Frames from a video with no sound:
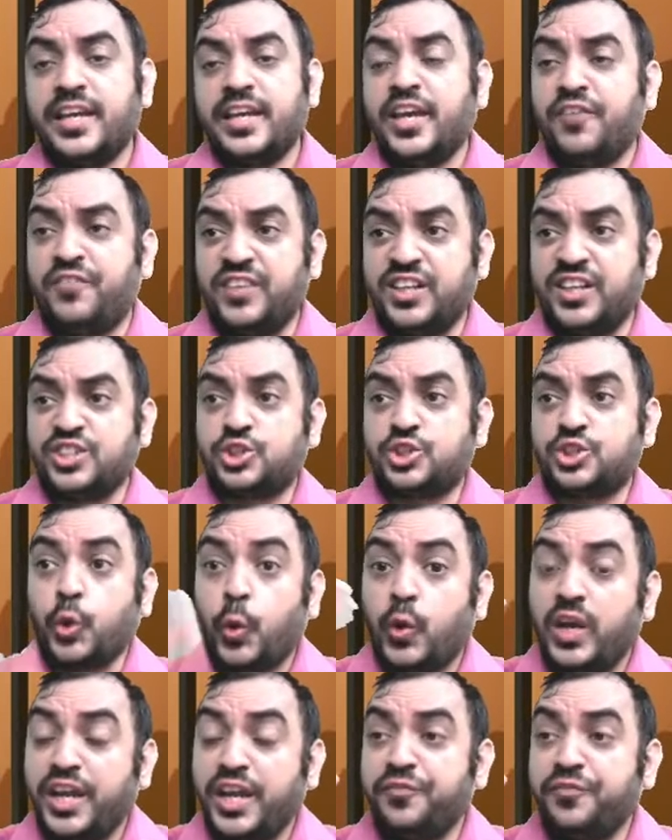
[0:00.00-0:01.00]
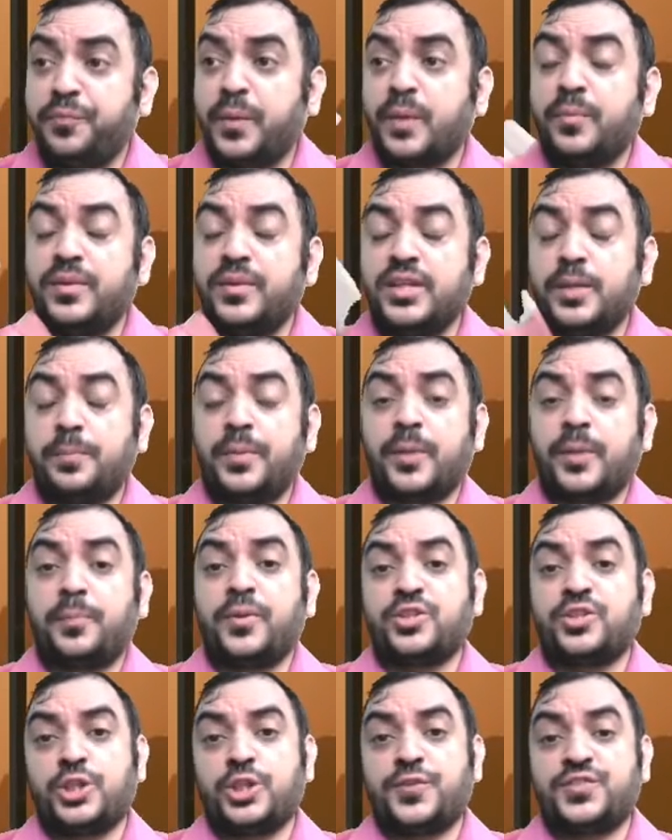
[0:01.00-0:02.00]
If it is solely for the
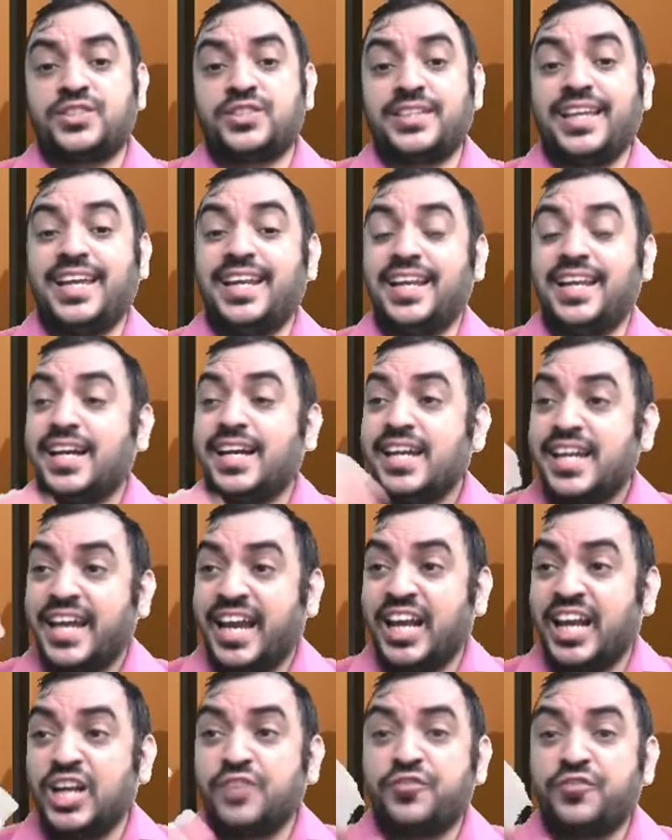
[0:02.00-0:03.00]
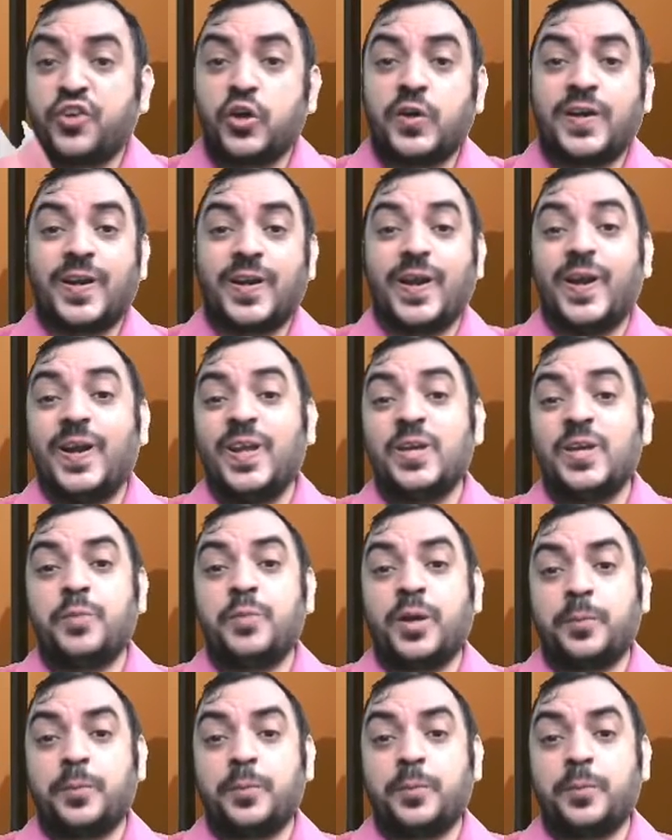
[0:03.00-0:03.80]
purpose of sale, held for trading